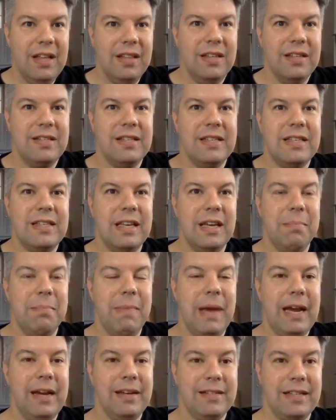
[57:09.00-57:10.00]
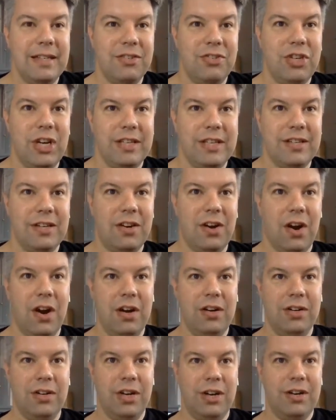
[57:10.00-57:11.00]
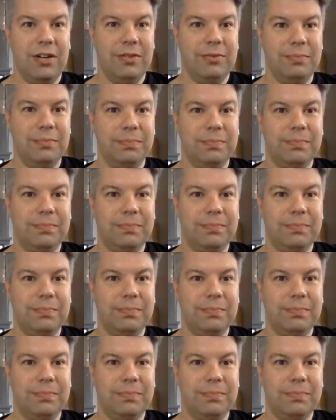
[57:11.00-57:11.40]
This is the amazing Jason Gardner